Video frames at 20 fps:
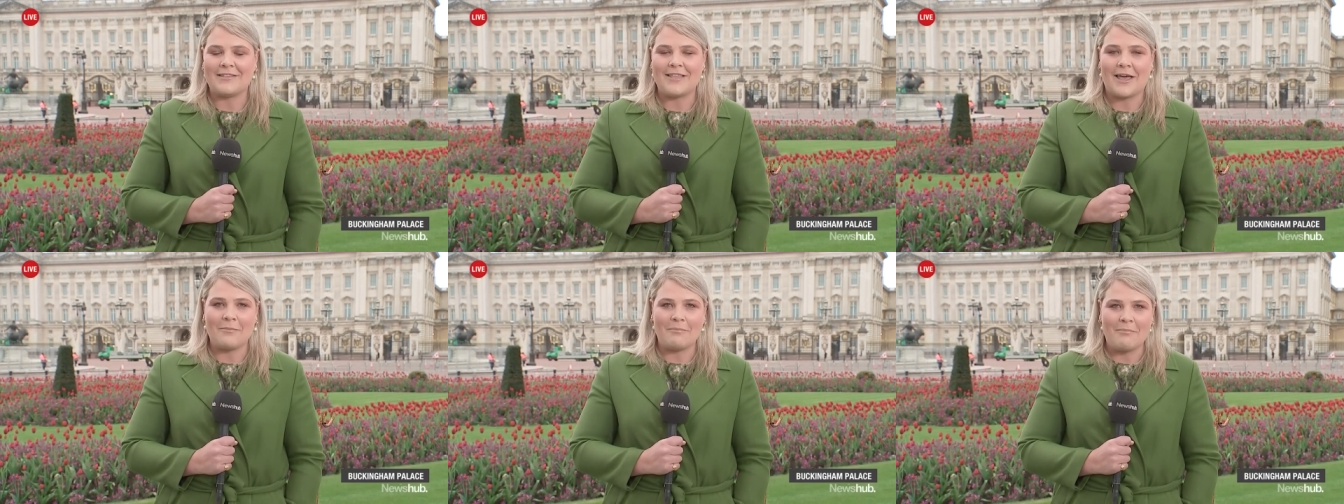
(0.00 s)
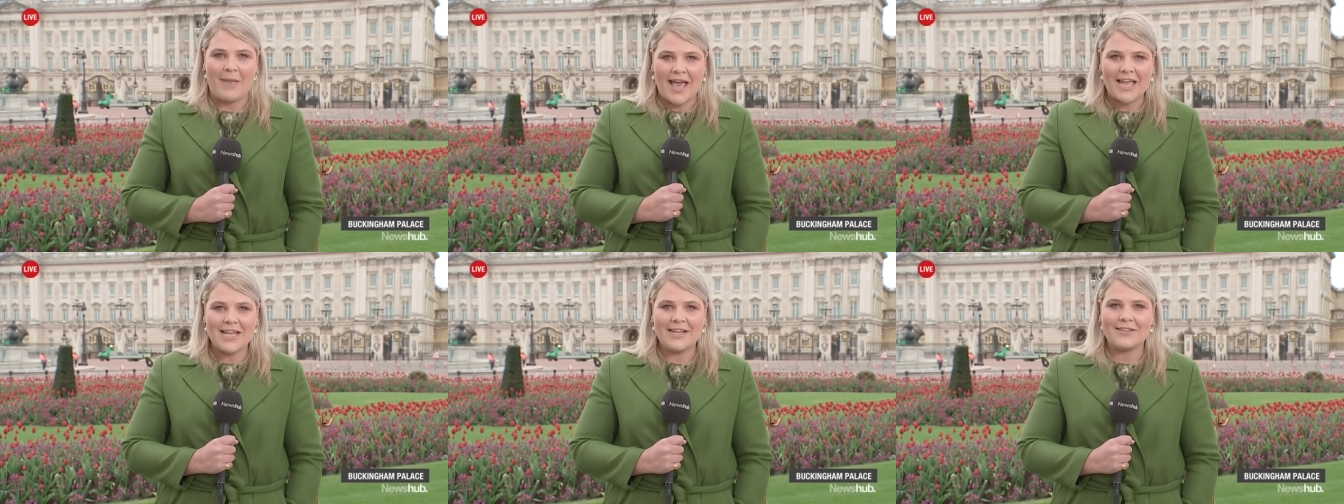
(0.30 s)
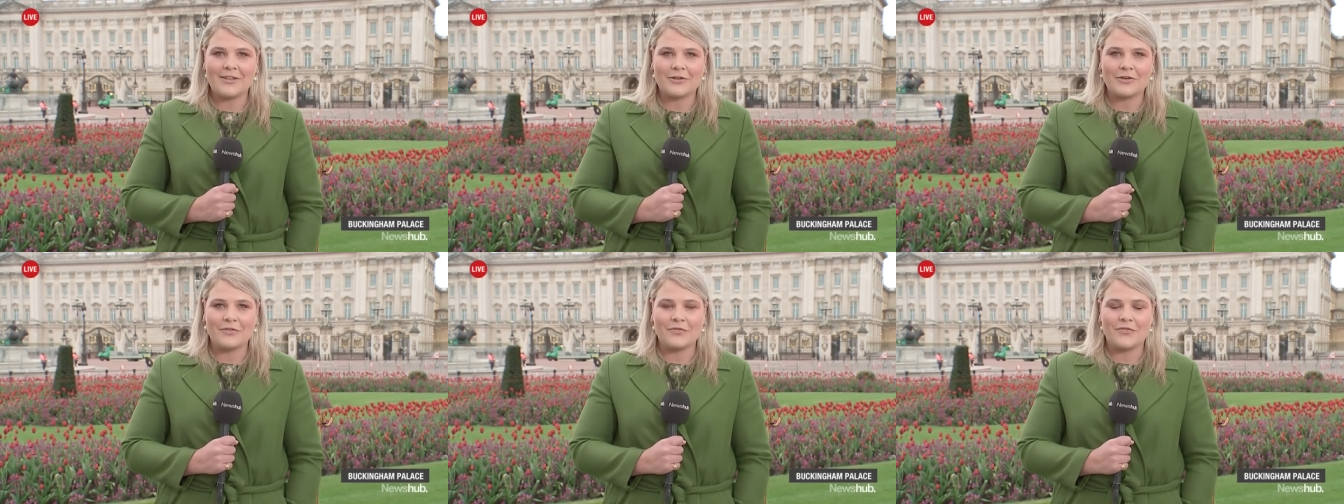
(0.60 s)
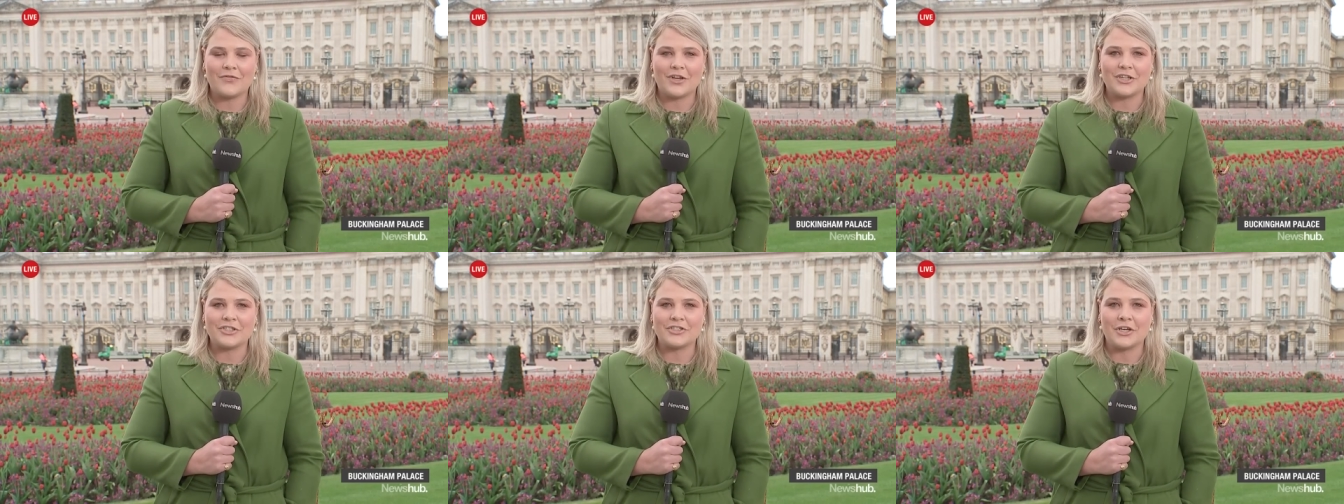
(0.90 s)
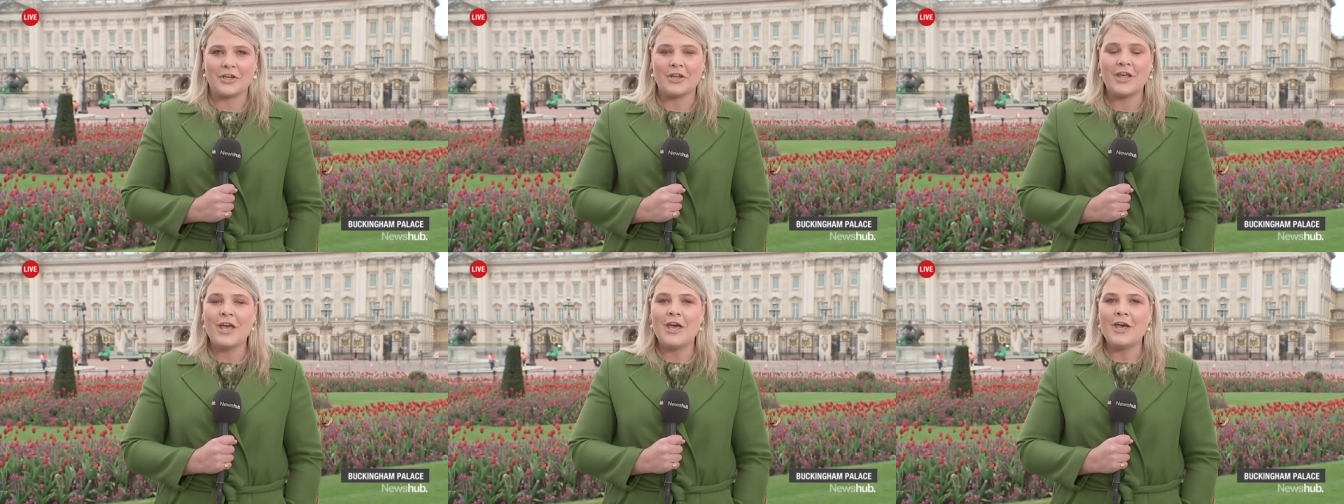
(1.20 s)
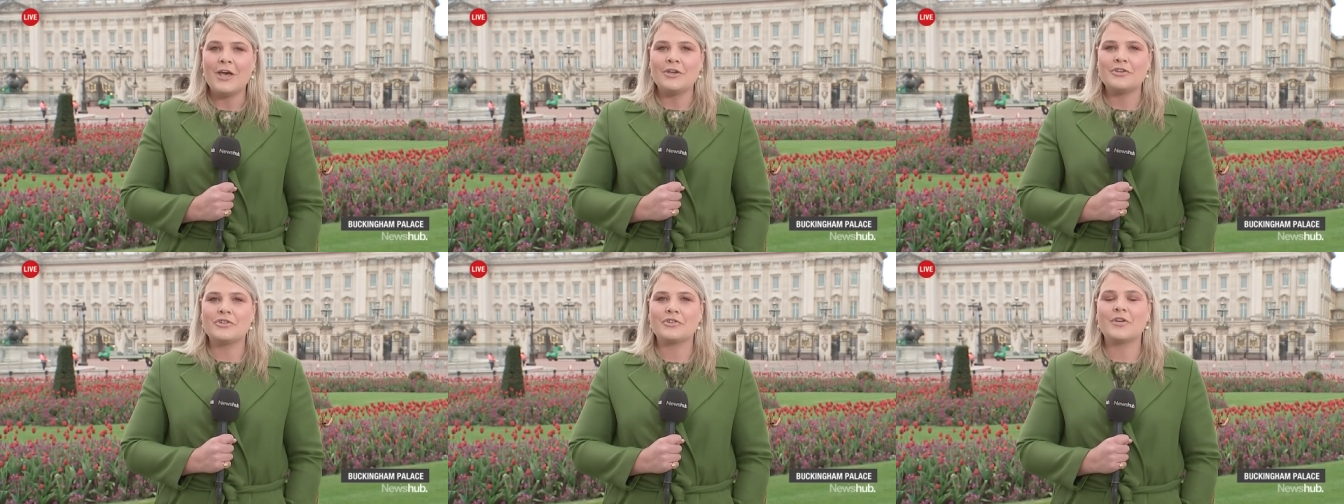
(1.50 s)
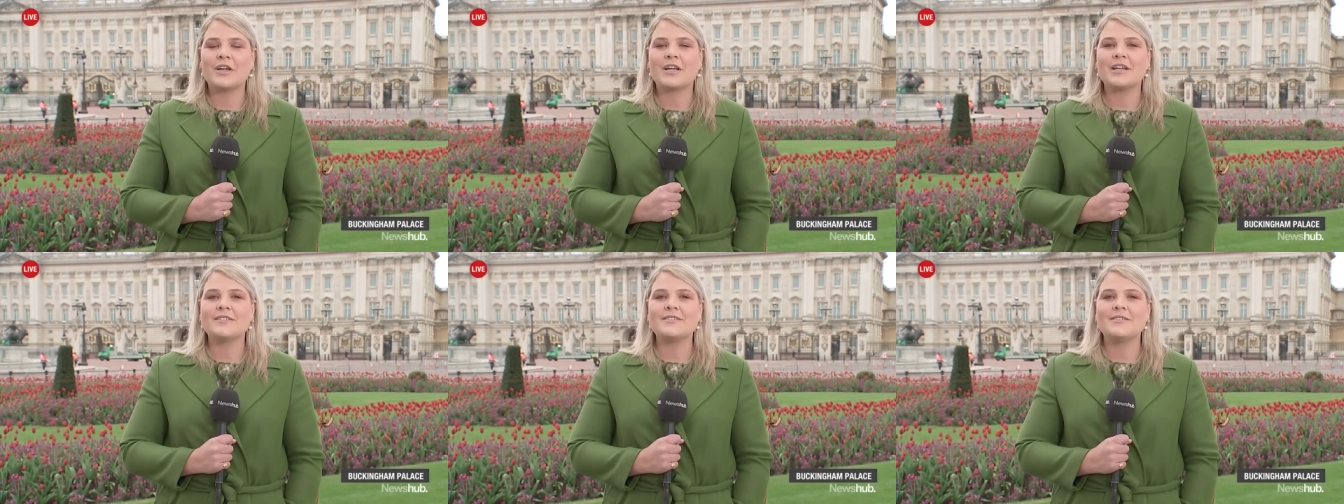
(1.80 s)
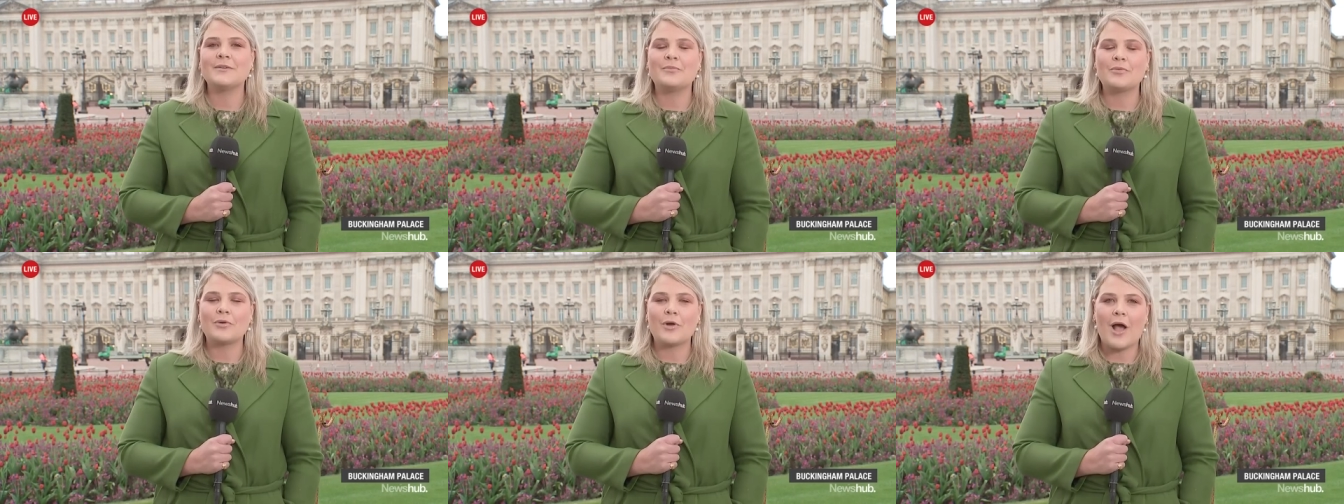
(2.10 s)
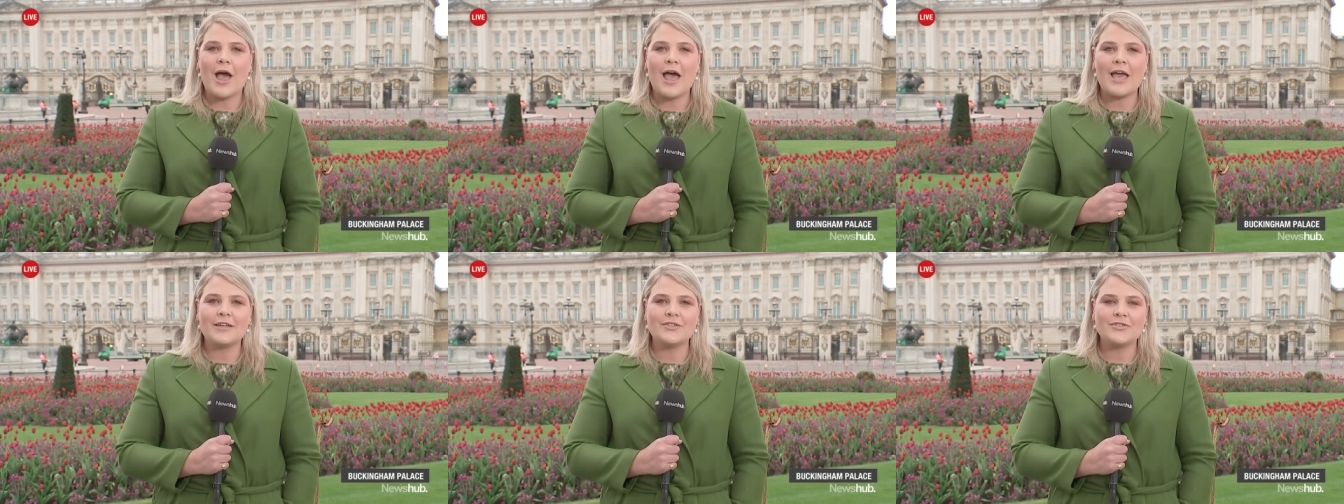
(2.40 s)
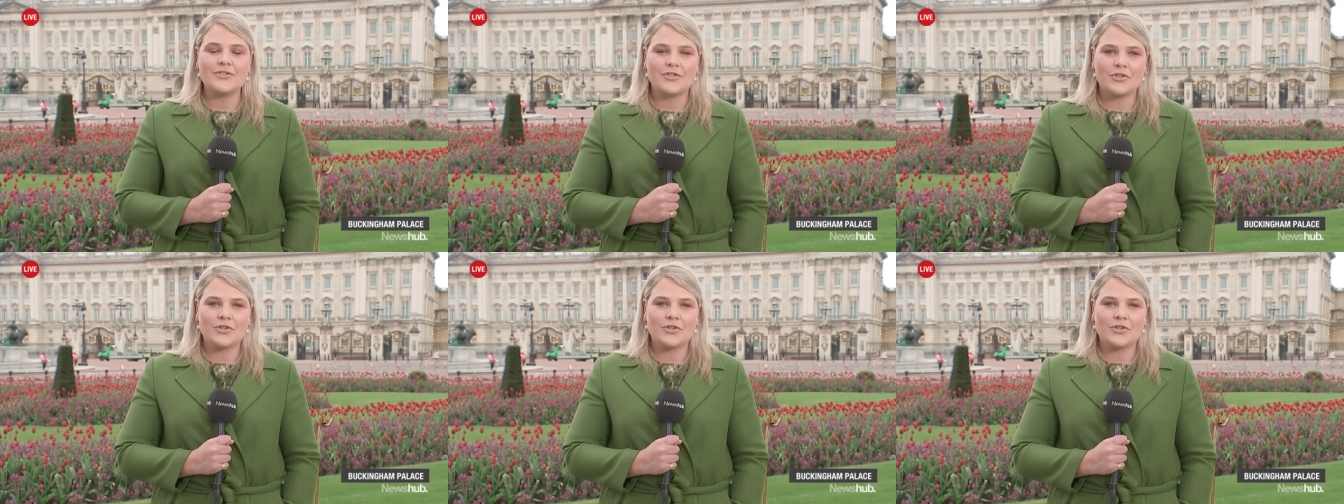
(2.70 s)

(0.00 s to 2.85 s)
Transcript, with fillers: They made the confession during a surprise